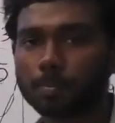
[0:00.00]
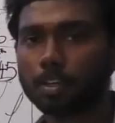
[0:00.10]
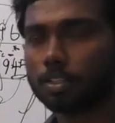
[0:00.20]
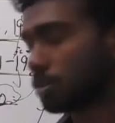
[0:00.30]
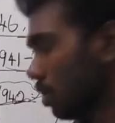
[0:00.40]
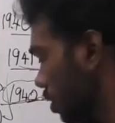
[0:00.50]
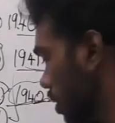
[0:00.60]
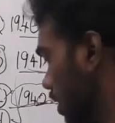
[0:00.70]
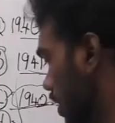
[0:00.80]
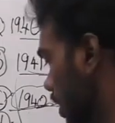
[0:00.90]
So
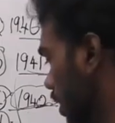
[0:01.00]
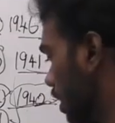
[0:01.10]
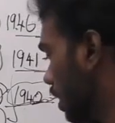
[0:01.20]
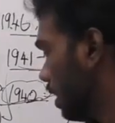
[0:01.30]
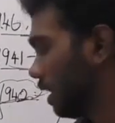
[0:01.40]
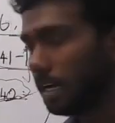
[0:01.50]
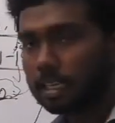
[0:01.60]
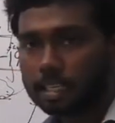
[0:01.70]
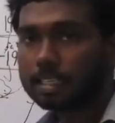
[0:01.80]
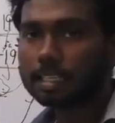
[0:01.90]
let us
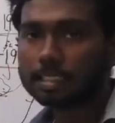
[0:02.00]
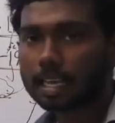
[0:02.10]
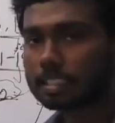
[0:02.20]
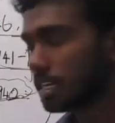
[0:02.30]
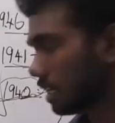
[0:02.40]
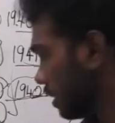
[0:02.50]
read the second sentence,